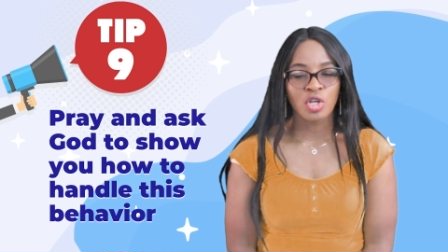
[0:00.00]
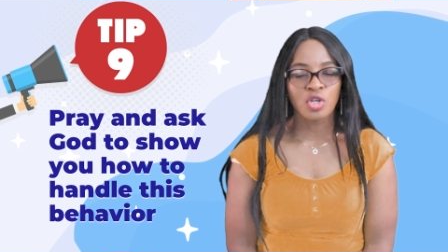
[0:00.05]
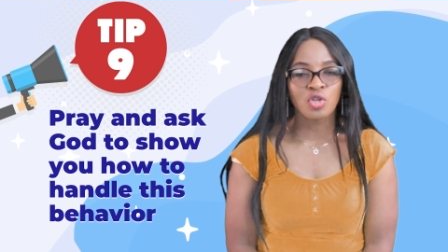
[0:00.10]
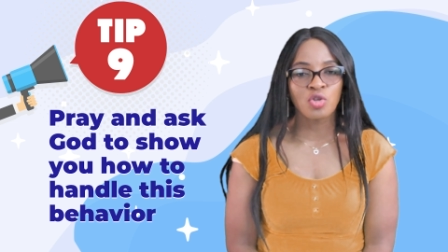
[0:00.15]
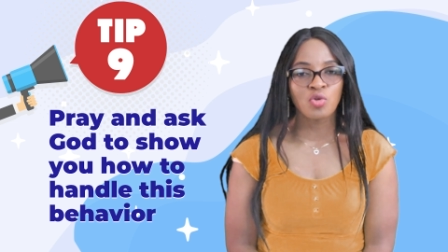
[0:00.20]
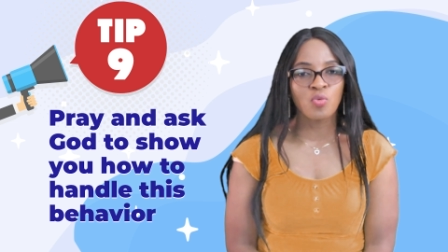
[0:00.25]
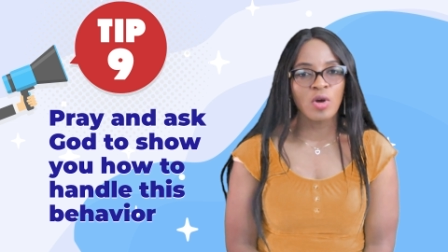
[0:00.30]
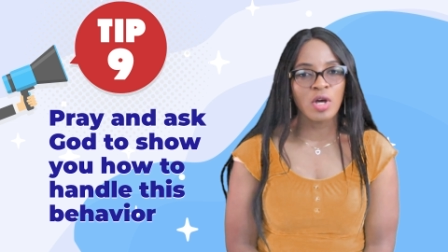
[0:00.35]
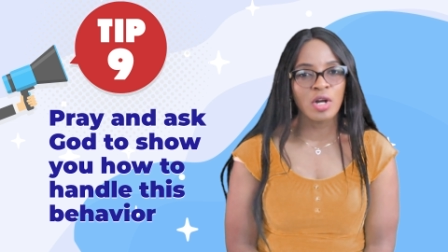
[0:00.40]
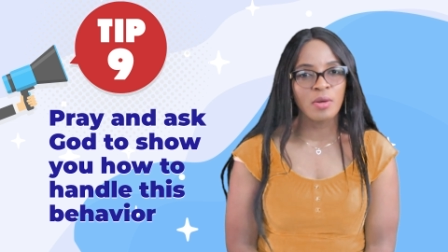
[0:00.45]

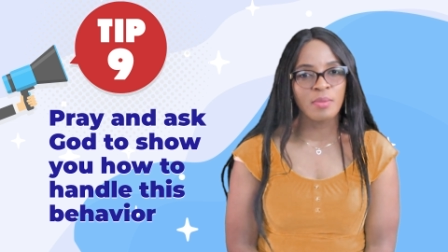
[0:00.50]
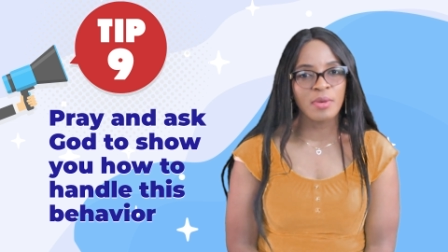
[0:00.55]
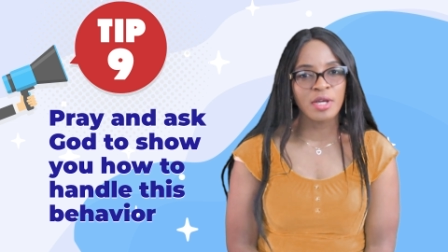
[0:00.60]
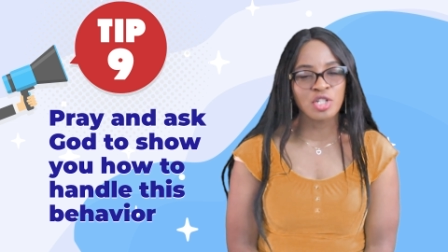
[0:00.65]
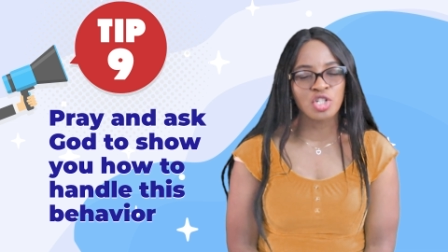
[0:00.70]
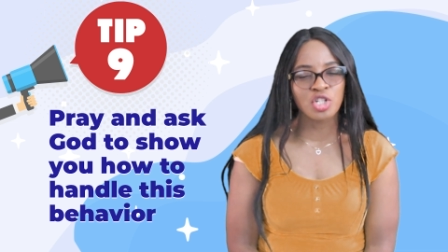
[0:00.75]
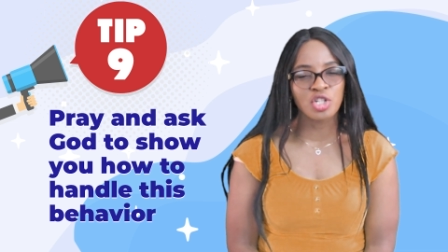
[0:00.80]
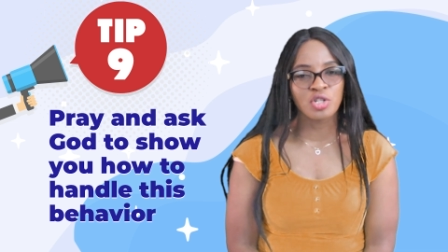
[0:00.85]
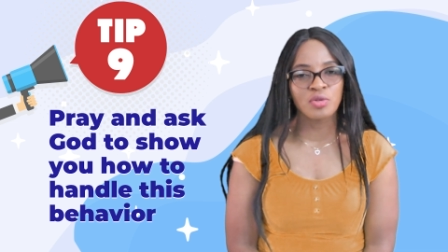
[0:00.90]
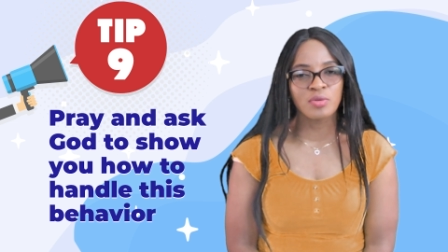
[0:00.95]
you want to make
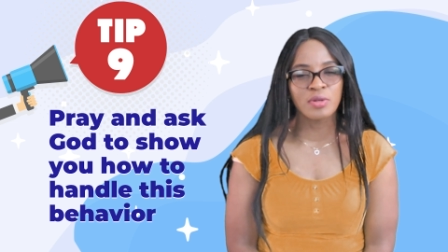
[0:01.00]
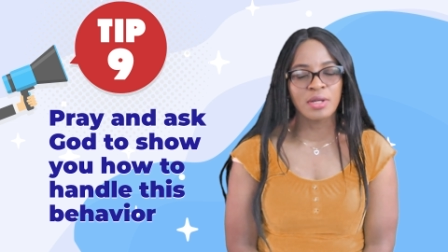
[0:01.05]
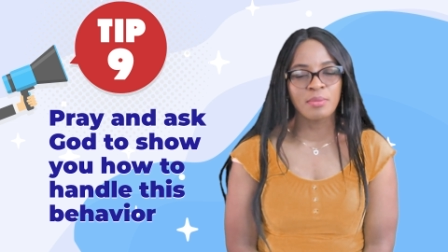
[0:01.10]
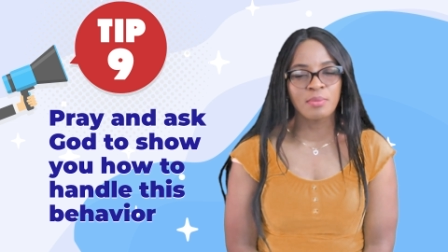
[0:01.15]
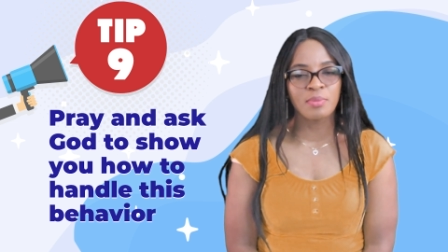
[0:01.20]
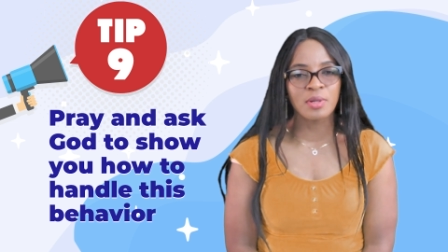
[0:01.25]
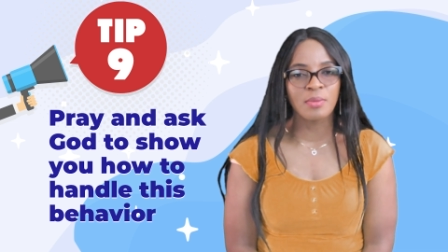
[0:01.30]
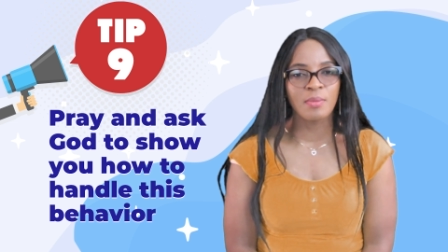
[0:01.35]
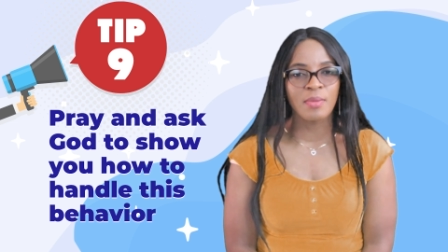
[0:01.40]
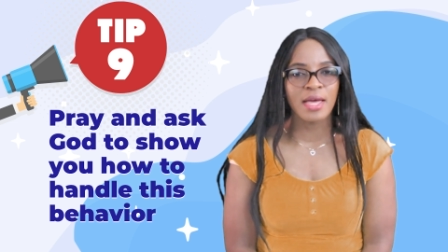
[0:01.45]
sure you
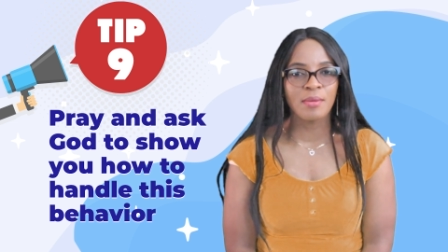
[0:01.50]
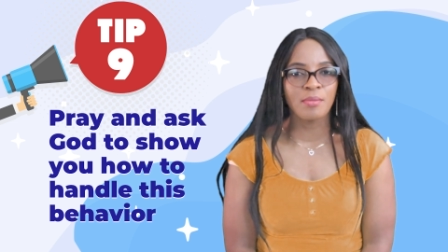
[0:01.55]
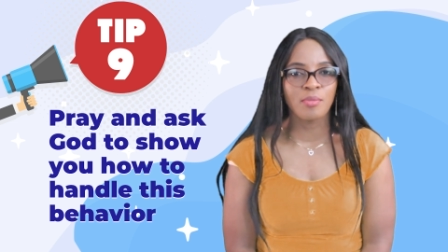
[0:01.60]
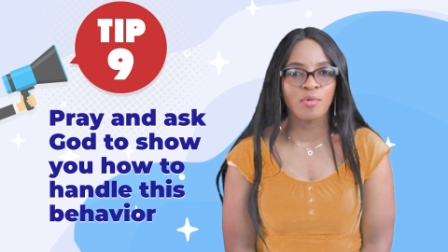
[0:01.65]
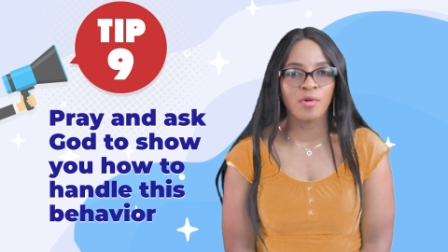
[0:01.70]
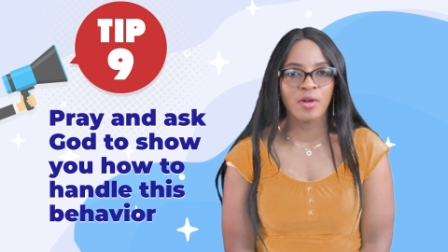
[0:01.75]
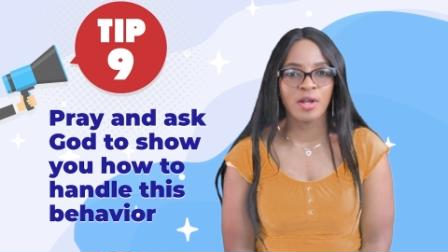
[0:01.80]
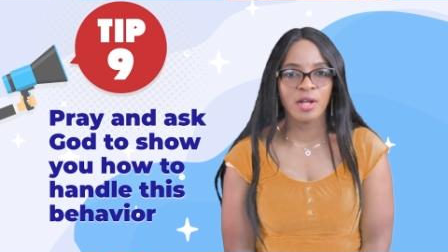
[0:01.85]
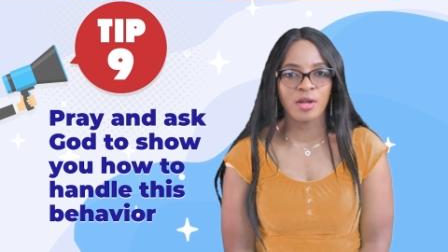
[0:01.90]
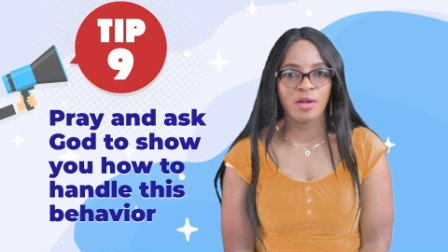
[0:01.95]
implement
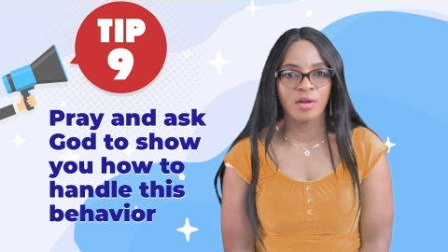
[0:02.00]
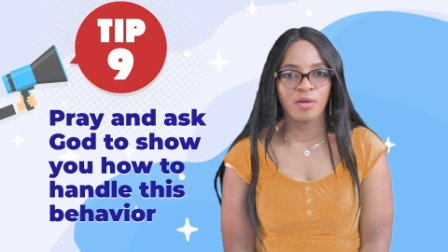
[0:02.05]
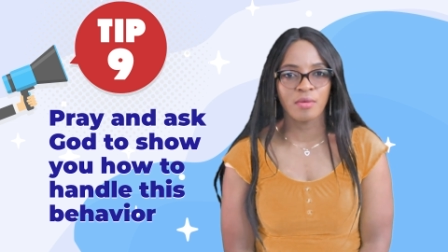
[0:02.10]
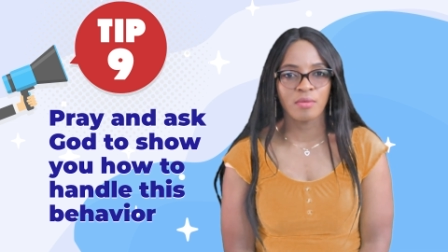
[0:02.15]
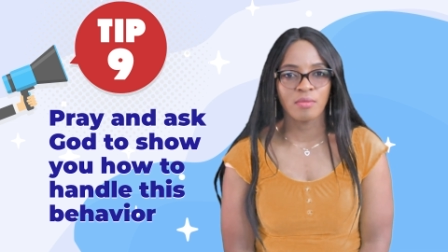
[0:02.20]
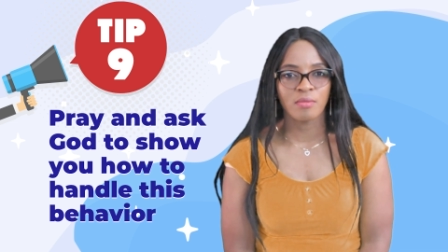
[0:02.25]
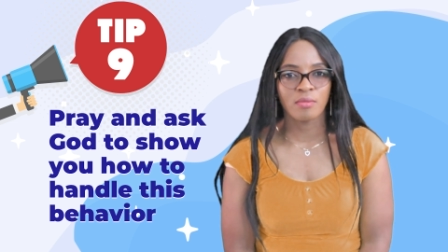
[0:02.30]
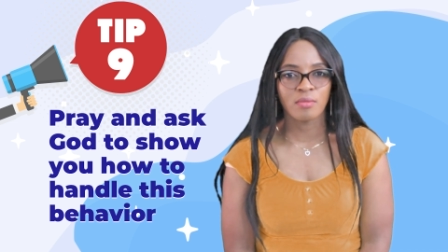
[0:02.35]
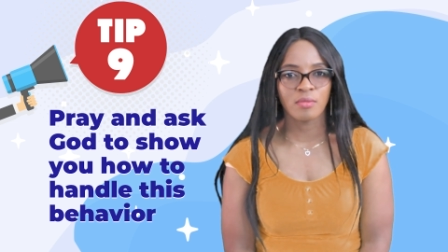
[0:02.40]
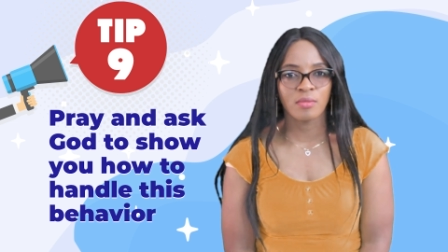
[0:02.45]
prayer.
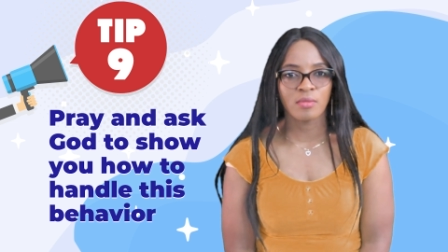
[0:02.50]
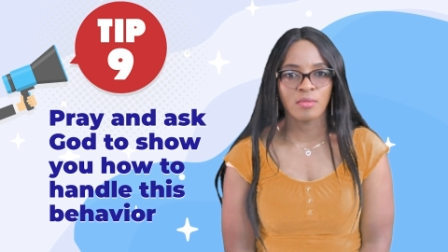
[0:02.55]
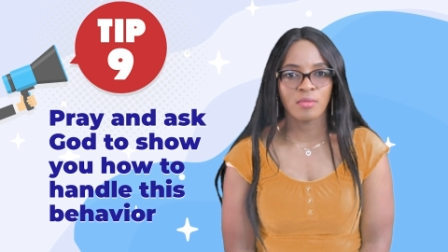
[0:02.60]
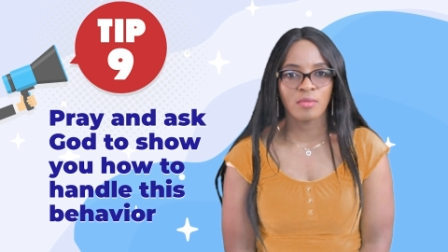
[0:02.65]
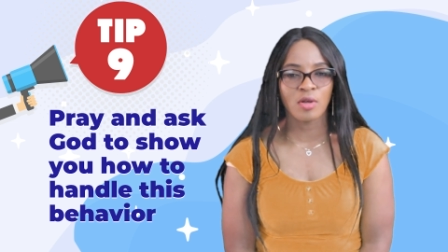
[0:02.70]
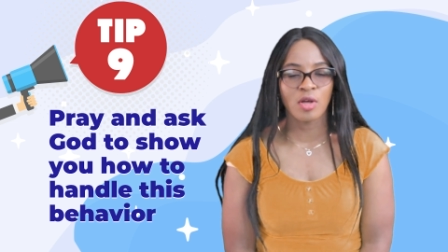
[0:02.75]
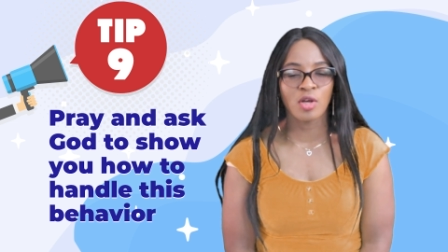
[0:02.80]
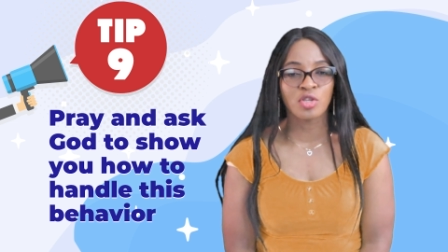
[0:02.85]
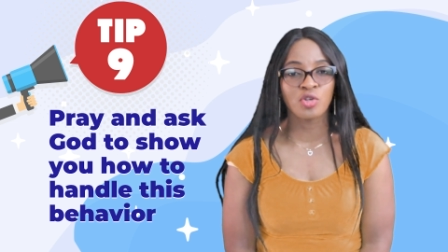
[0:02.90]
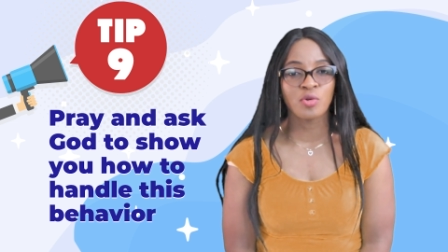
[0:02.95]

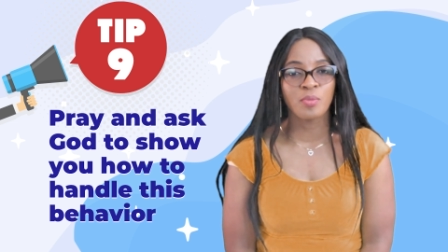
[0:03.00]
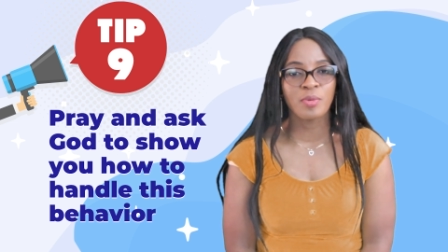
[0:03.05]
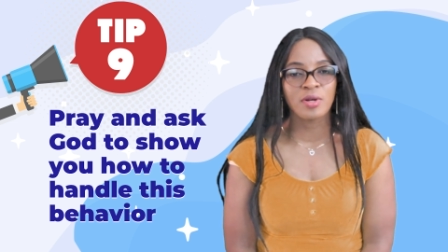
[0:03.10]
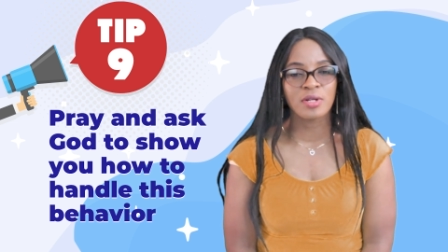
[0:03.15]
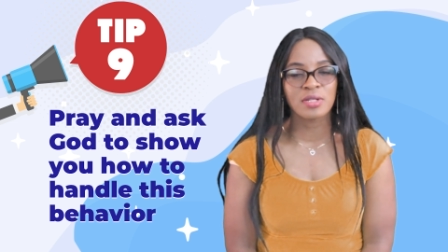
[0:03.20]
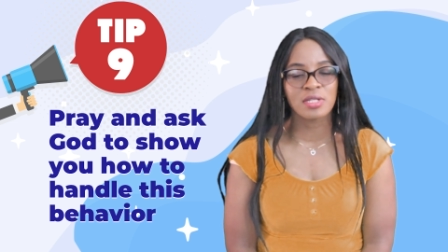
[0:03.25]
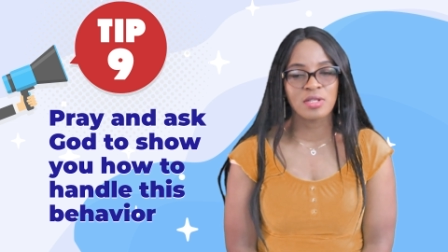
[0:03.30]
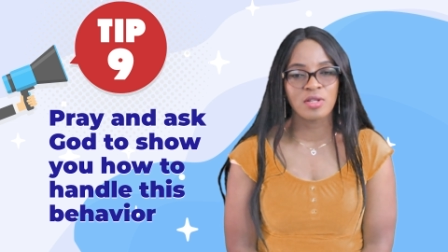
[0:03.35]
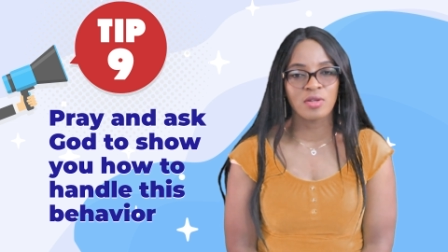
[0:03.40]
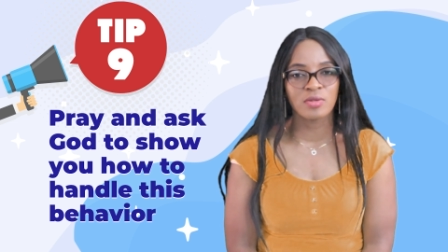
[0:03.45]
on your
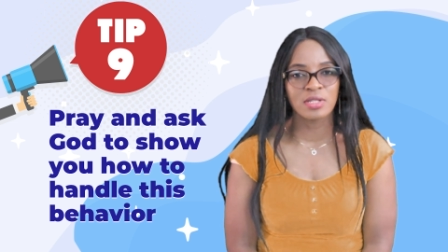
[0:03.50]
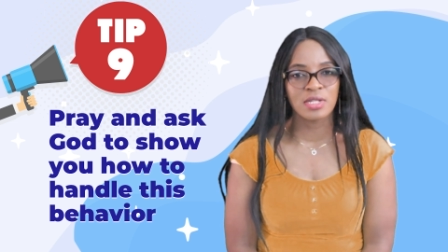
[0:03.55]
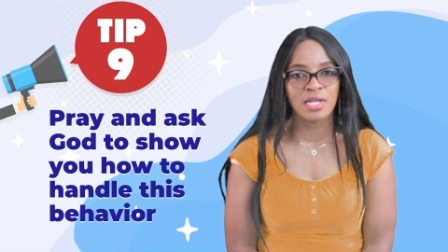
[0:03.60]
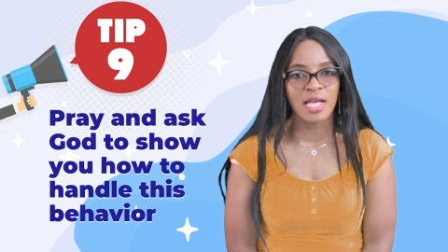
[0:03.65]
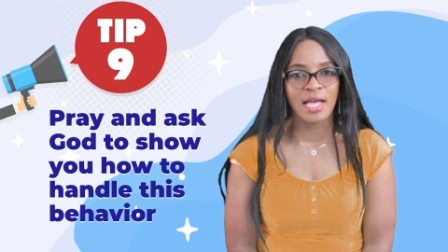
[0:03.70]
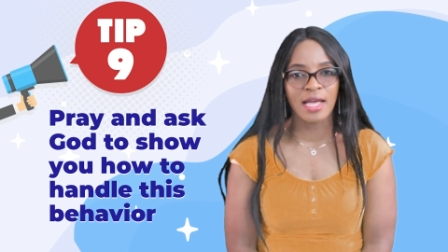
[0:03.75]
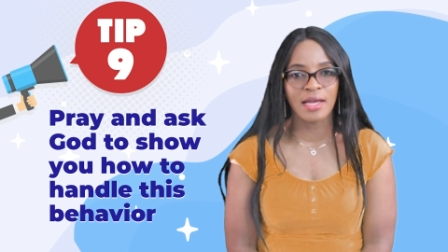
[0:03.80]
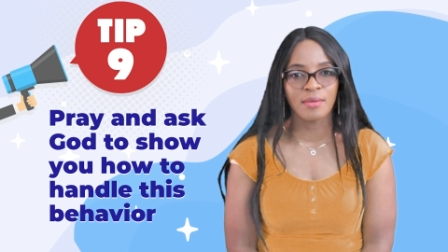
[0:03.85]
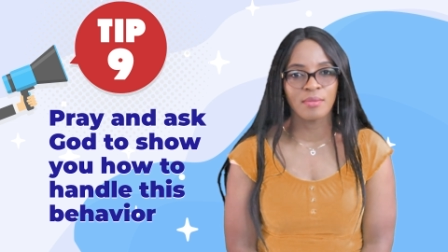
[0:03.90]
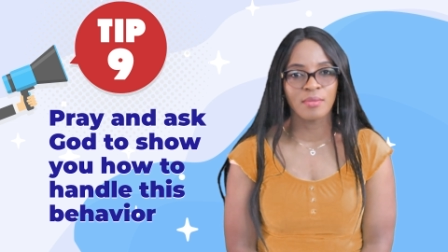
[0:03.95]
personal
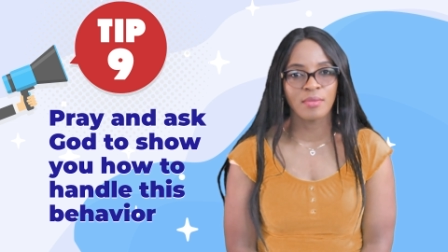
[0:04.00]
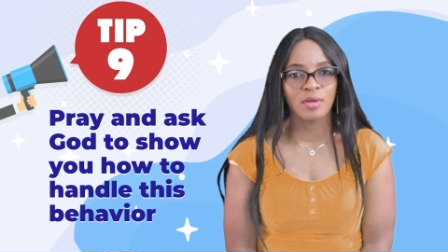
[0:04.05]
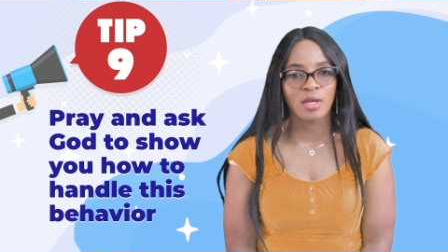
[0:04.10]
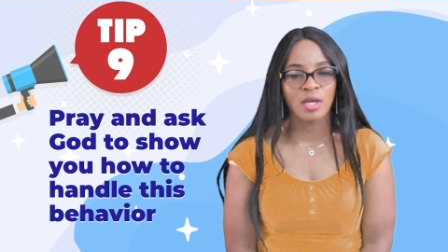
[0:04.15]
time.